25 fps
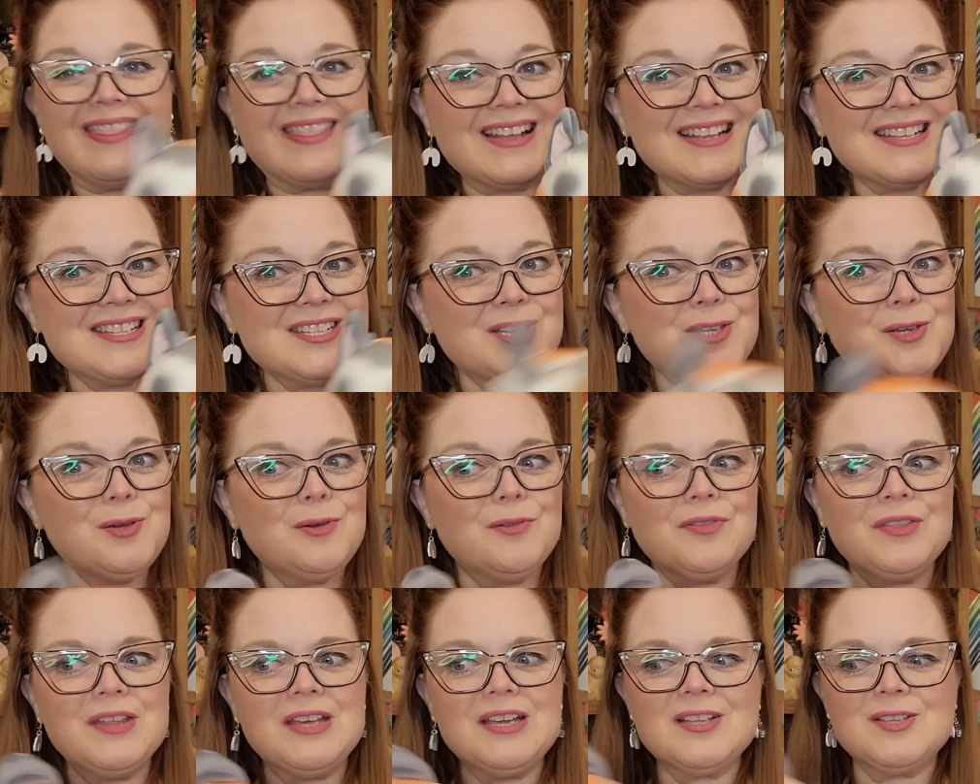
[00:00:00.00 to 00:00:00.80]
That's the
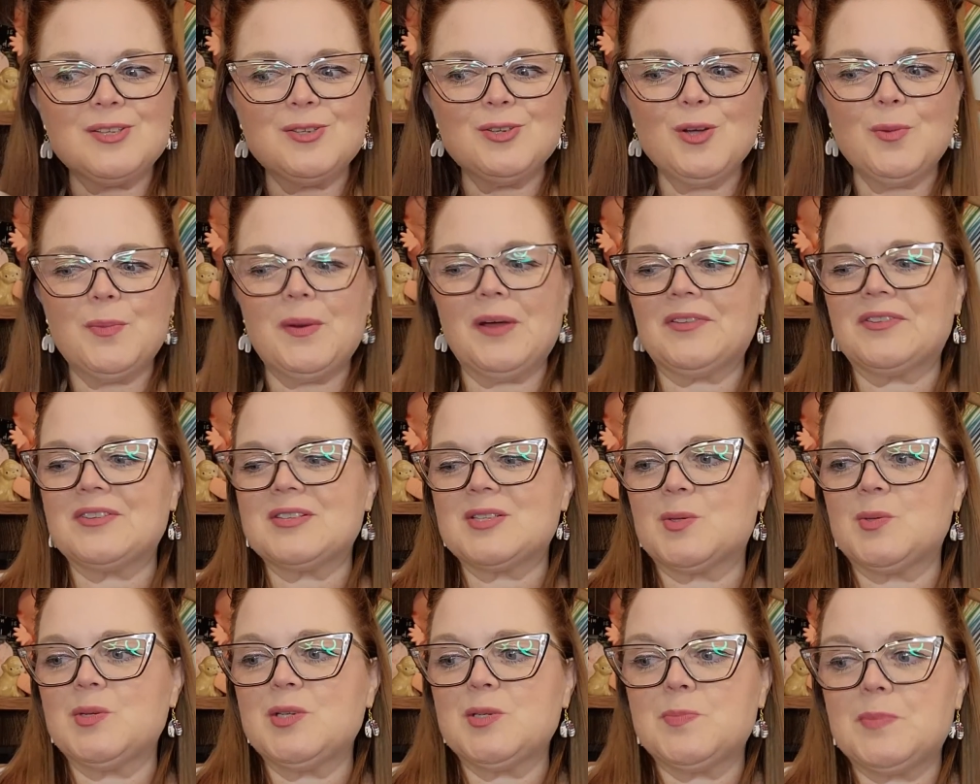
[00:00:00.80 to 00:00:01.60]
cute thing too about
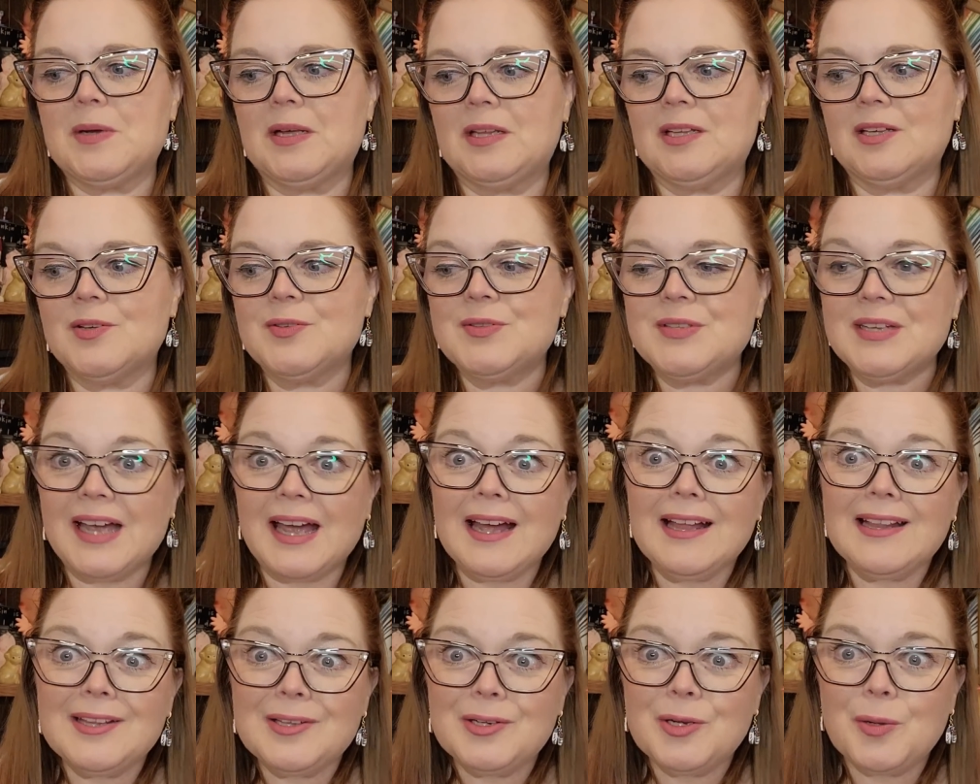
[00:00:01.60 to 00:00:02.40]
the Squishmallows. They
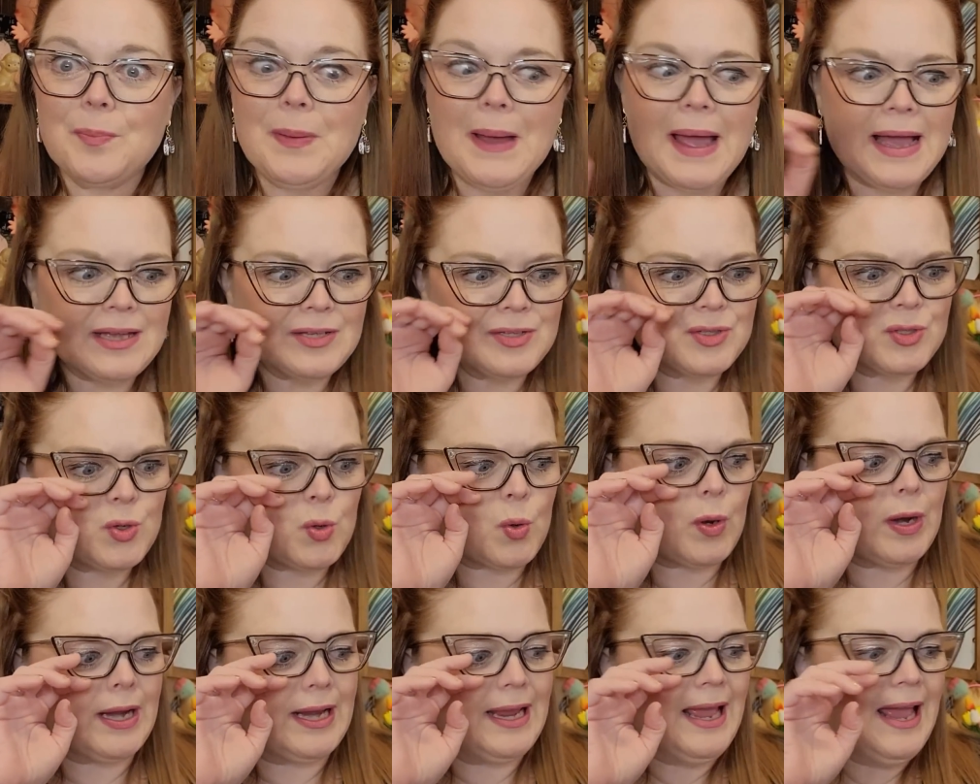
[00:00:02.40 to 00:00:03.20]
got a little
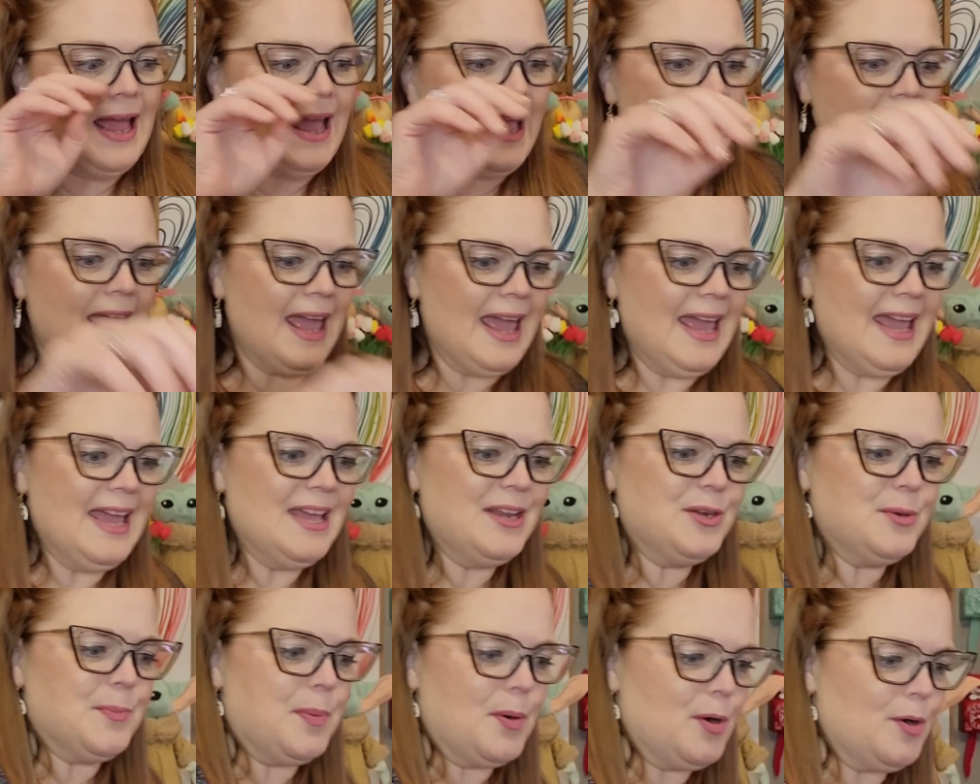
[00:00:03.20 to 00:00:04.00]
backstory
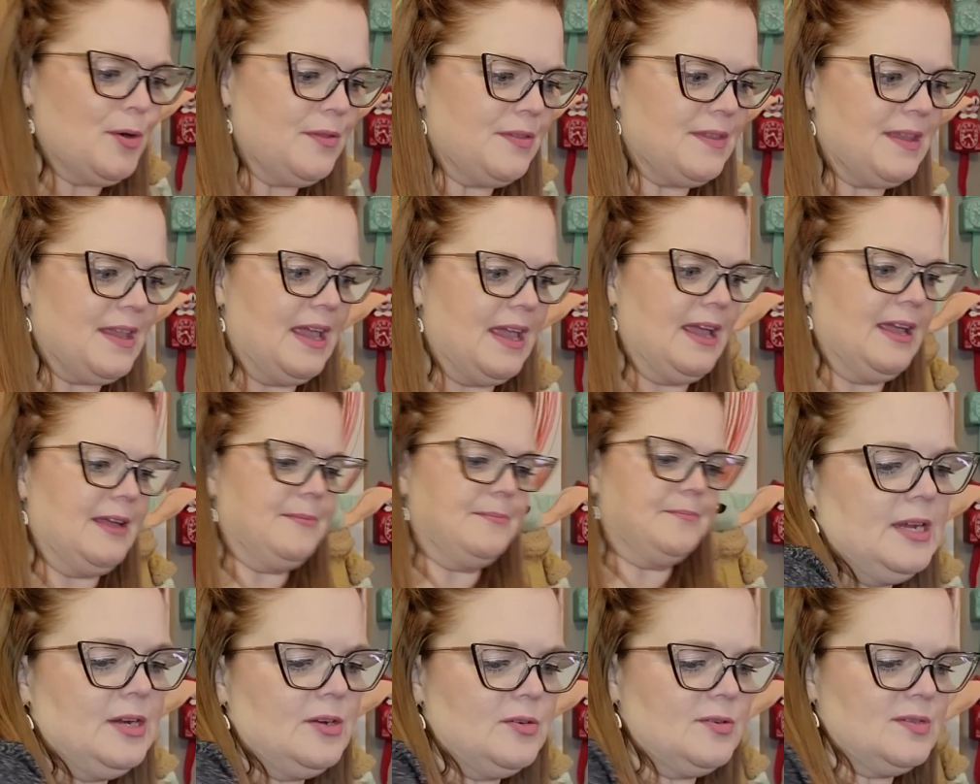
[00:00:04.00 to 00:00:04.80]
and a birthday.
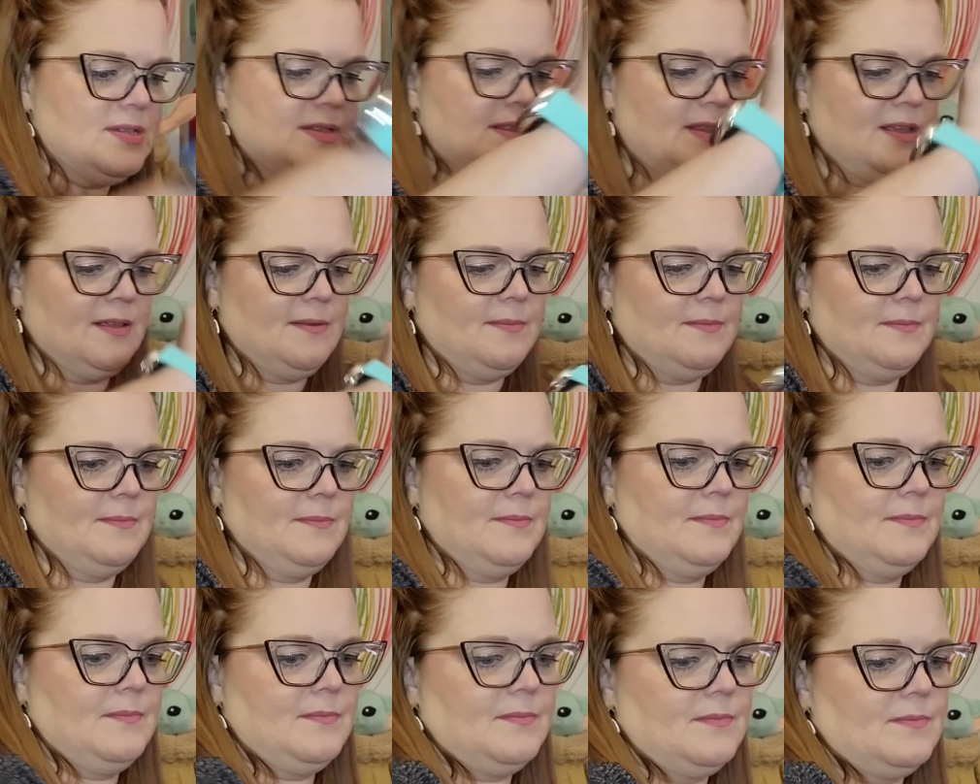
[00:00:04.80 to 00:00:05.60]
Here's the
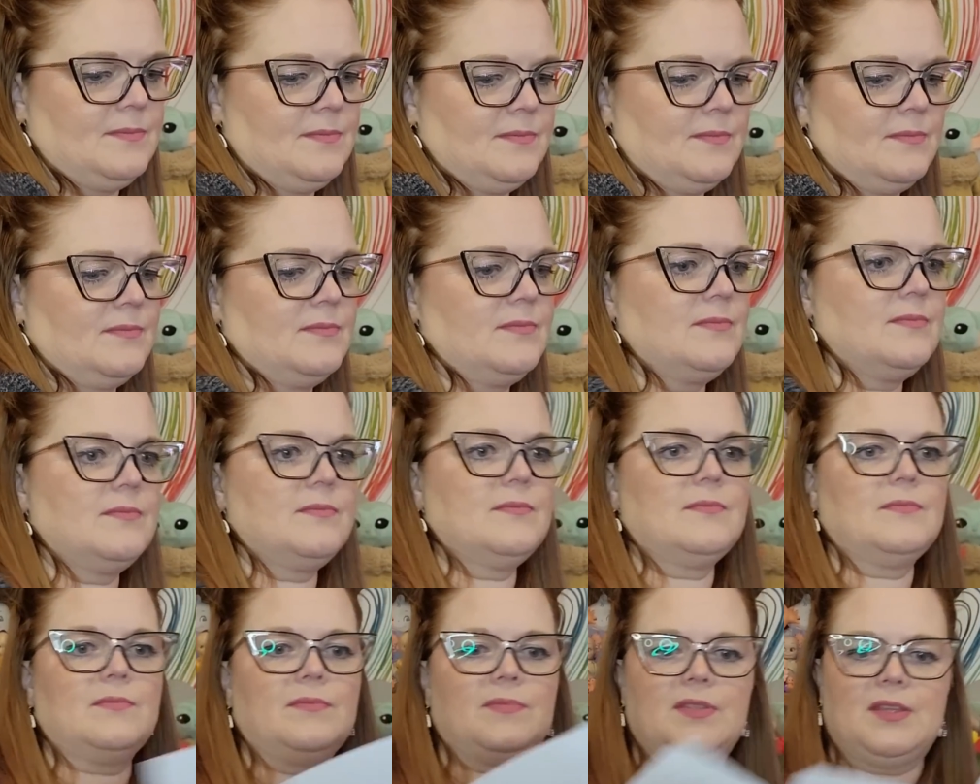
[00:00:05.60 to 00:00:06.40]

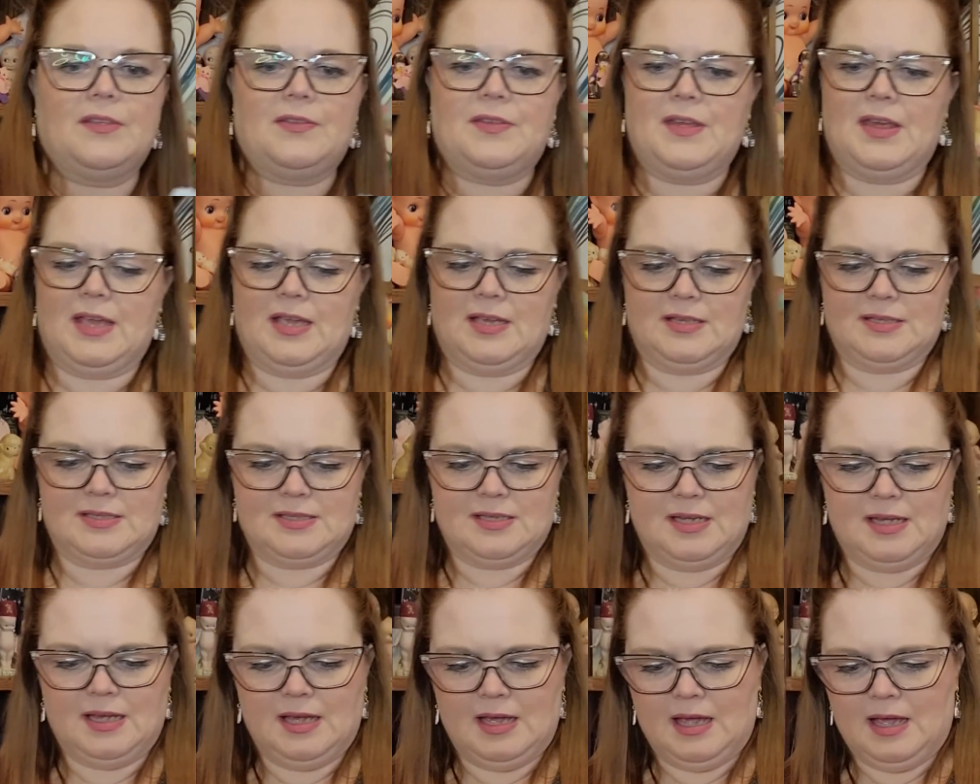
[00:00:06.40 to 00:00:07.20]
the
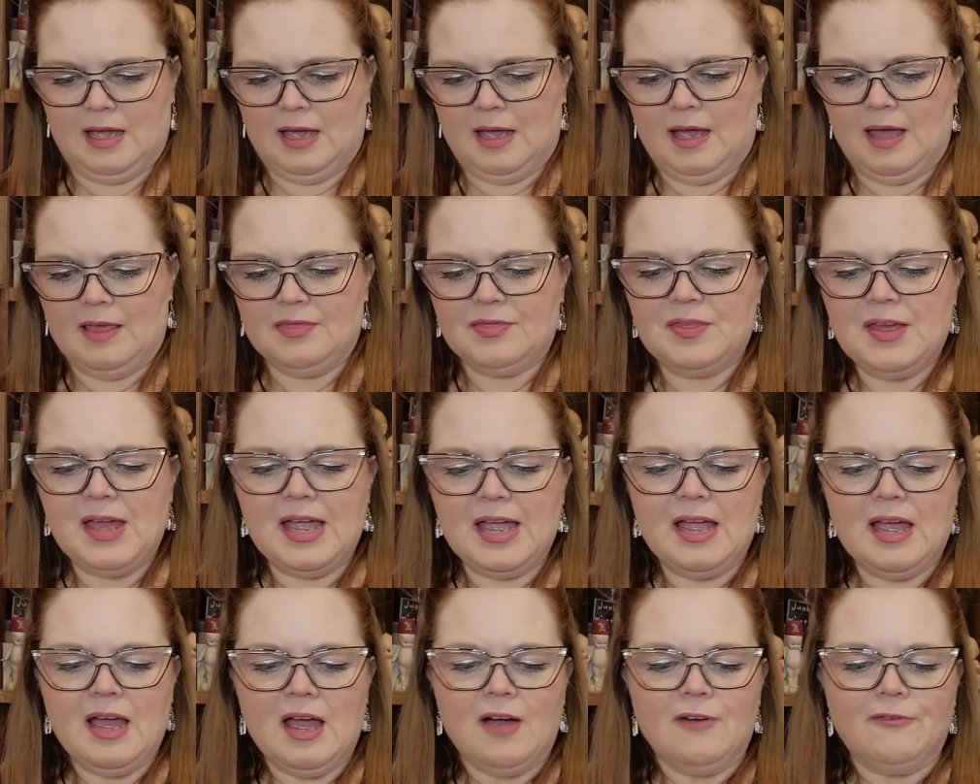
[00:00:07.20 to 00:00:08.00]
things.
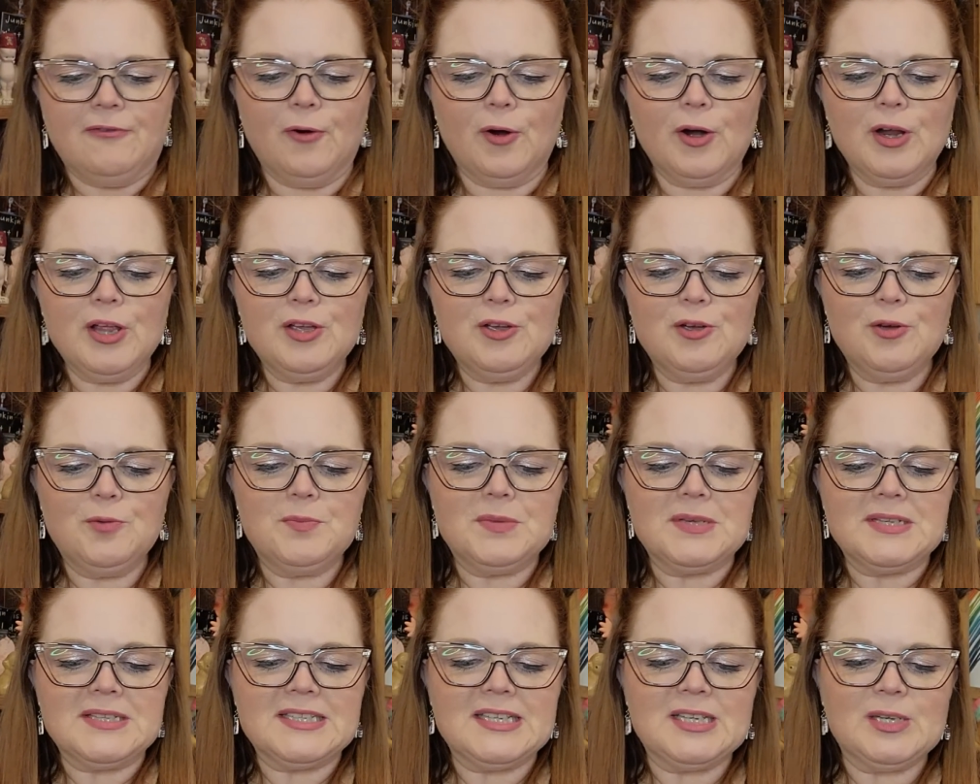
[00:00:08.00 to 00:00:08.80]
They for you,
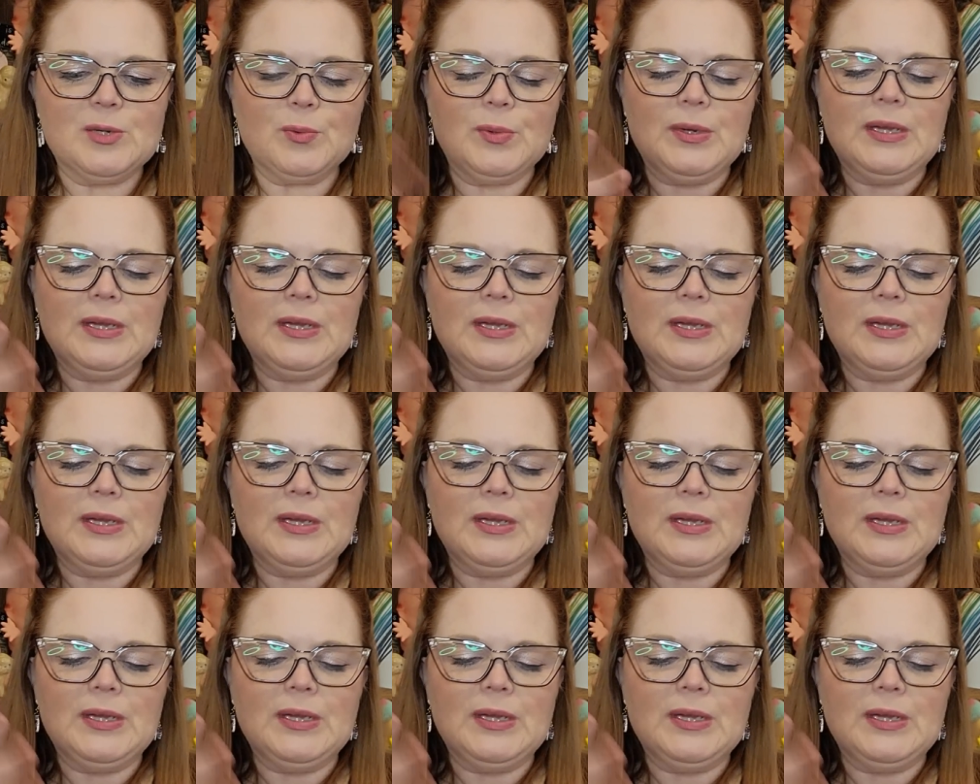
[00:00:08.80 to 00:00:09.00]
Misty.